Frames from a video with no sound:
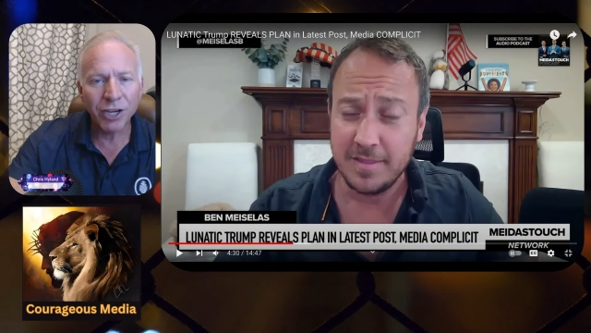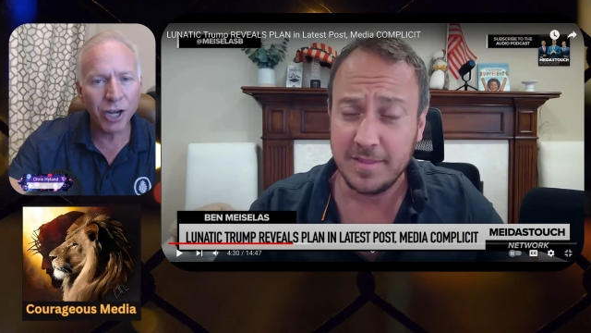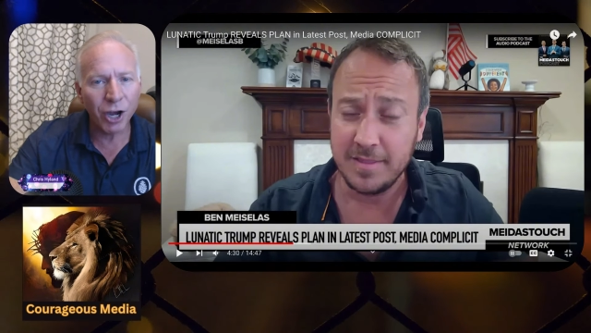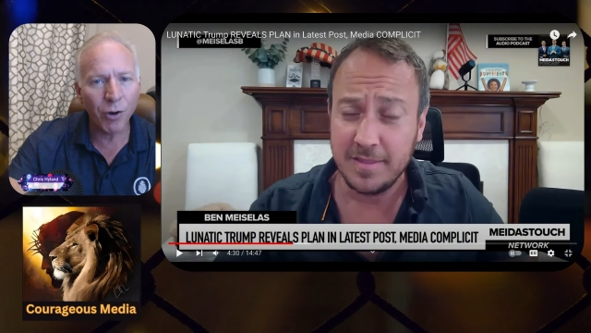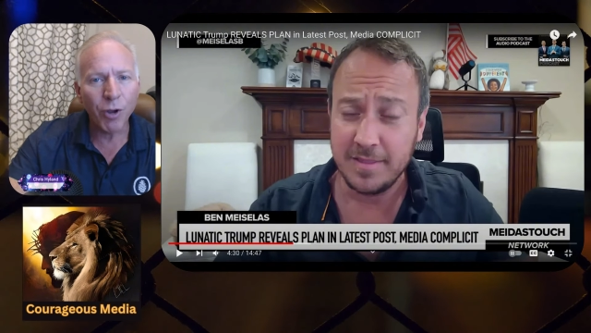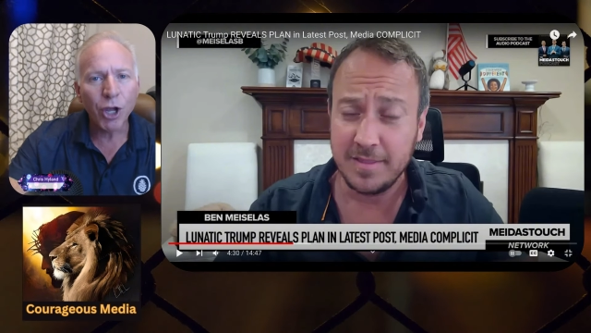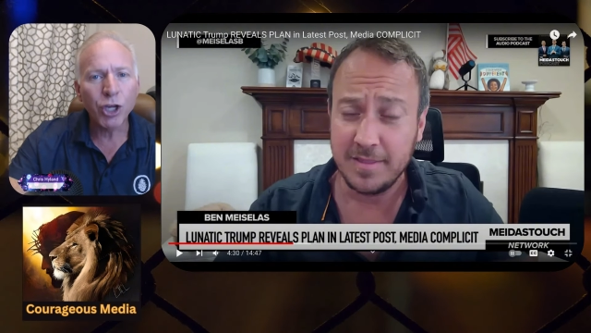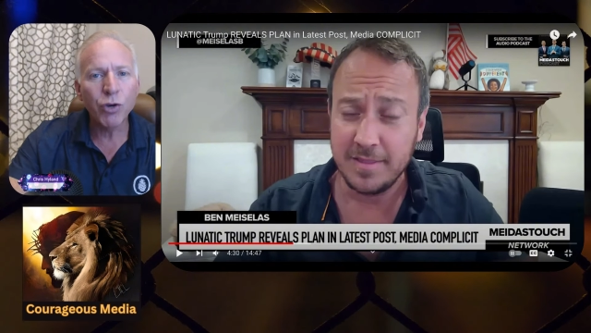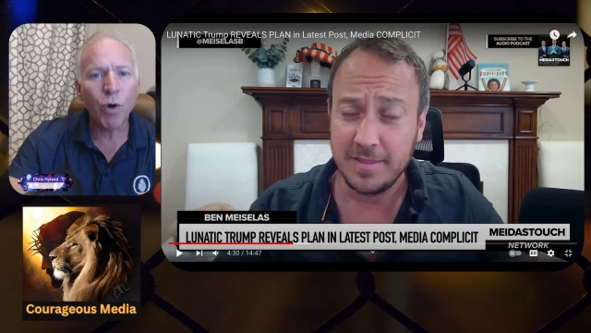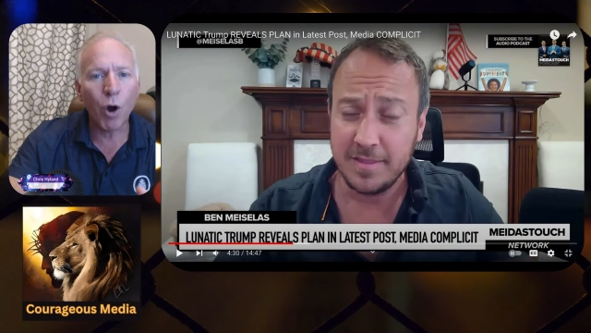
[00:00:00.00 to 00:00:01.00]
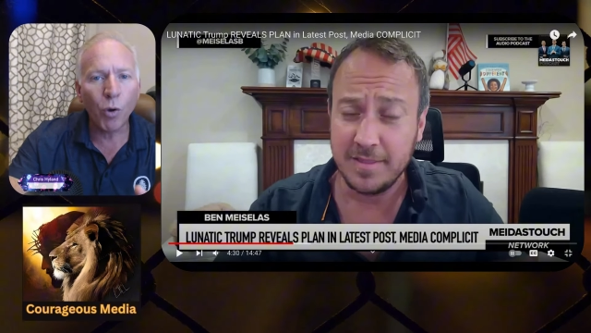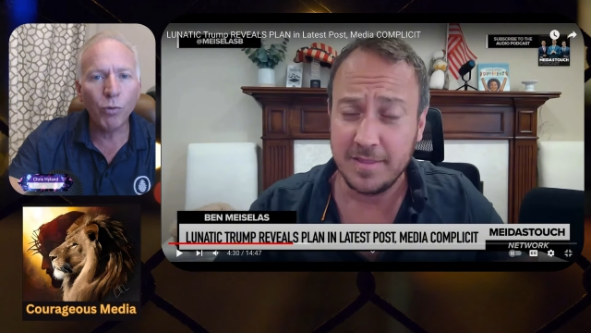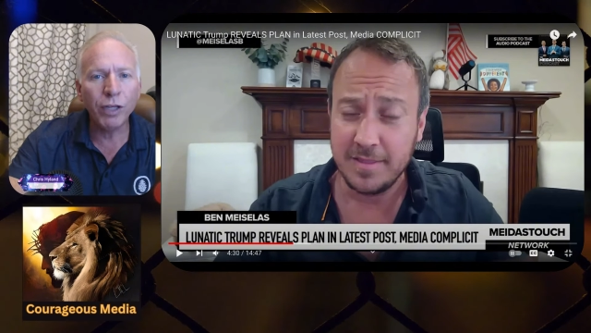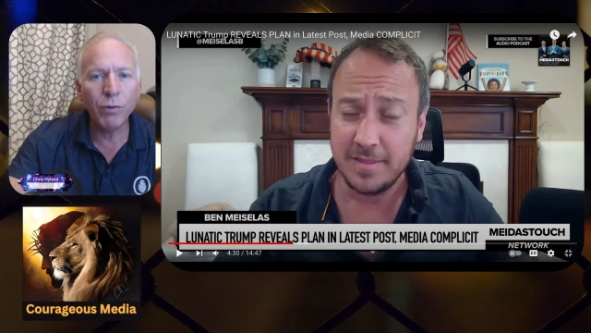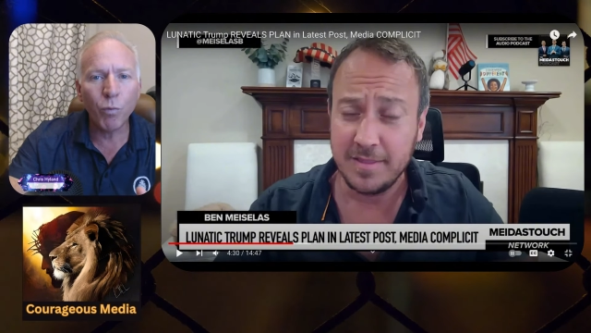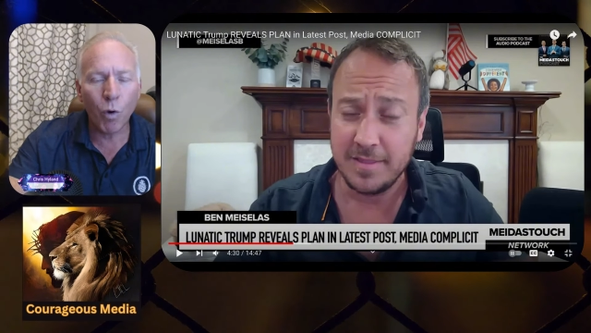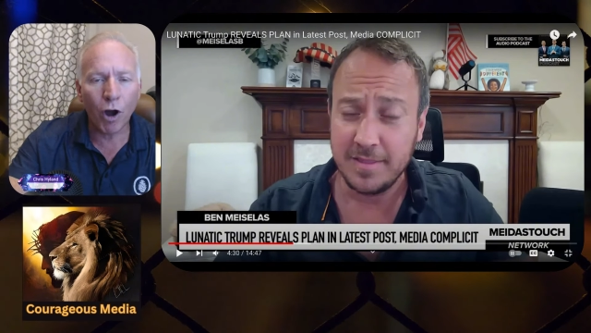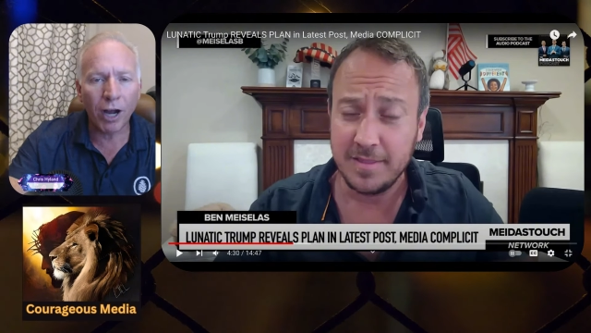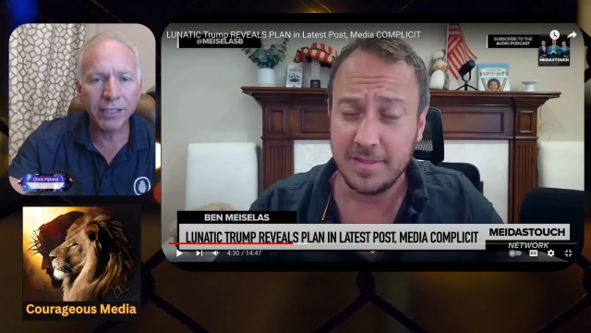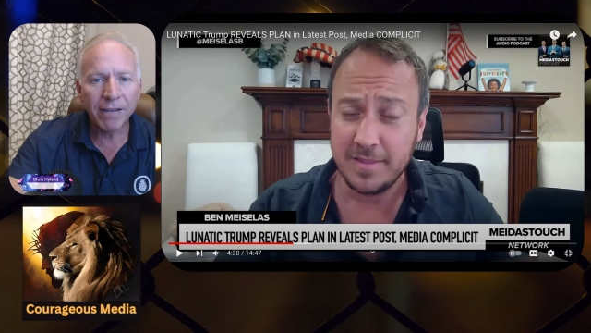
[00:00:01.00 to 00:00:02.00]
Speaker 1: No, you only
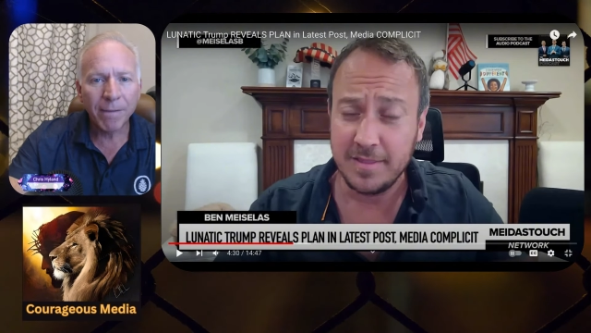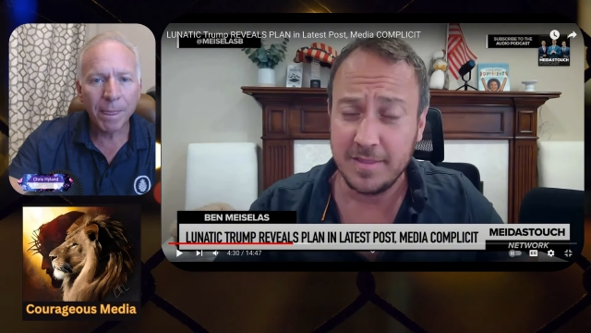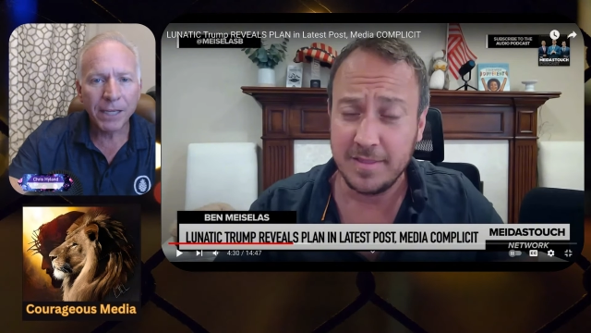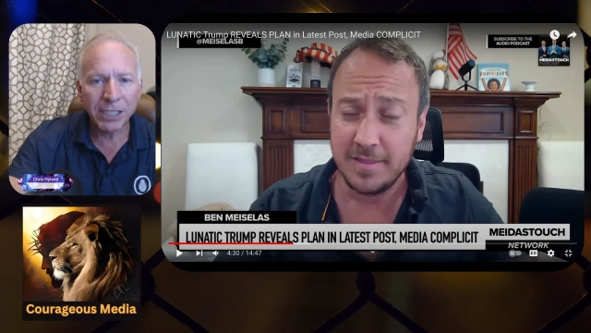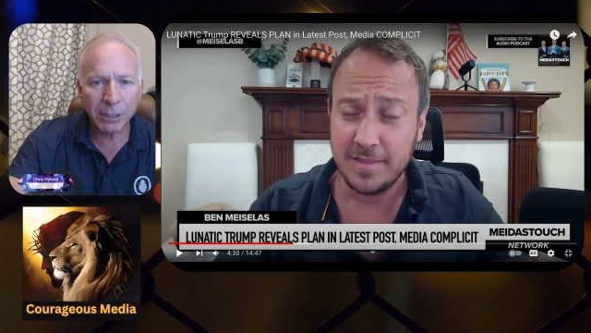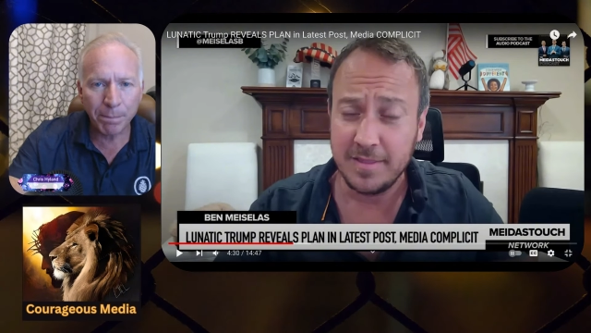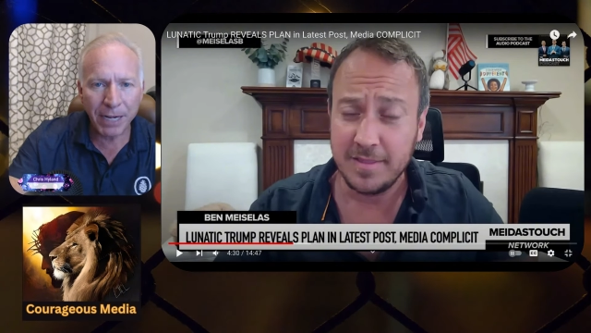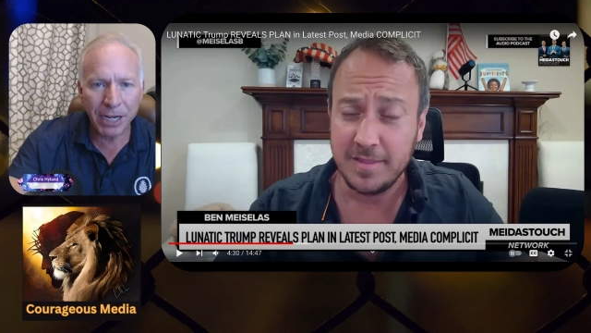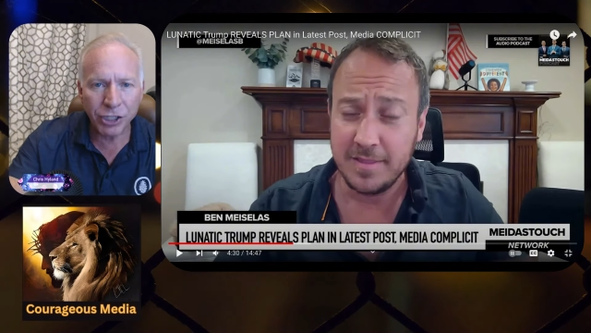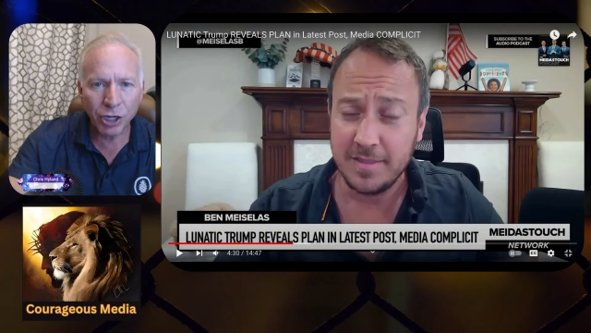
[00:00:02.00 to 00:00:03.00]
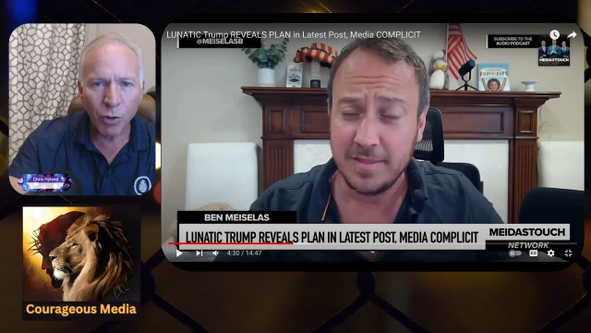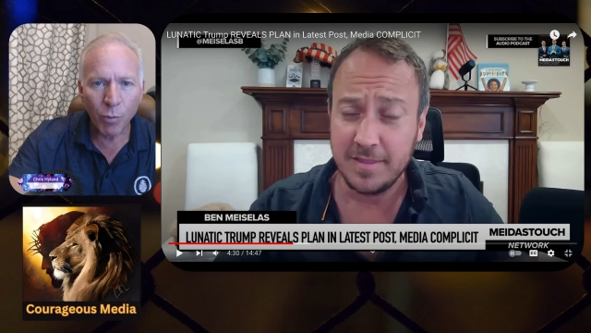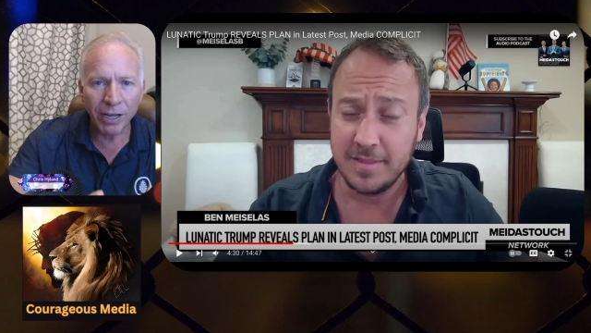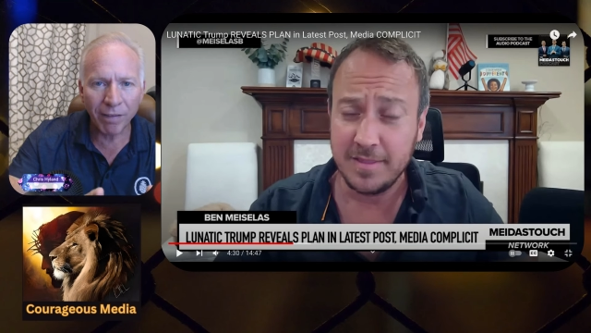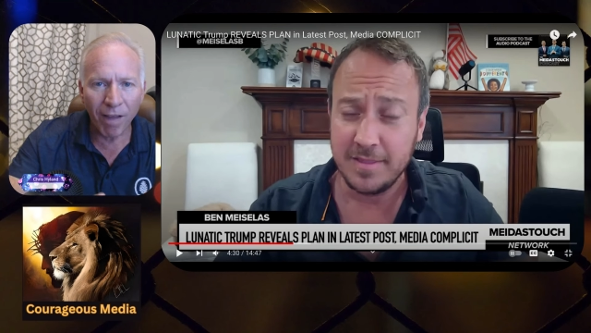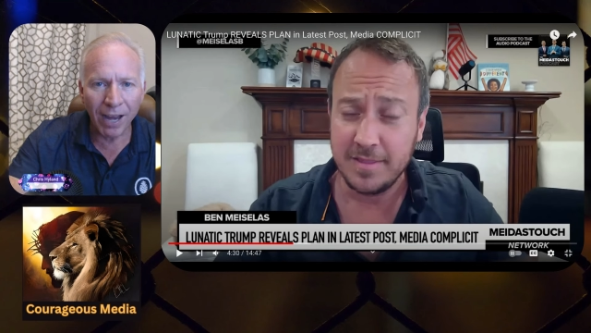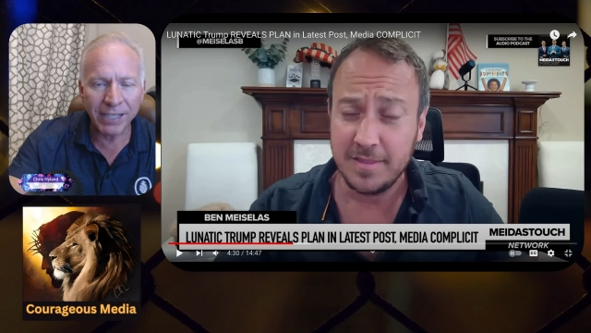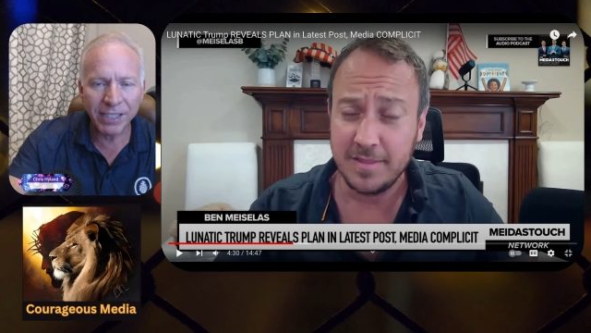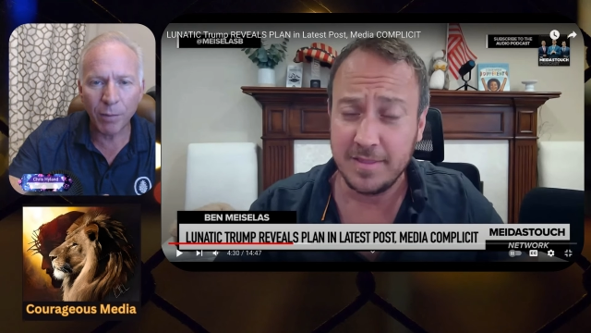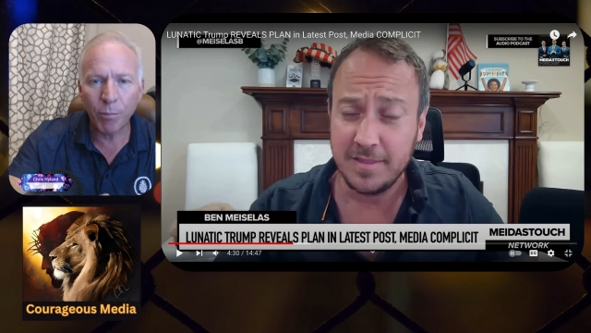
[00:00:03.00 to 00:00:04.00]
want speech when it lines up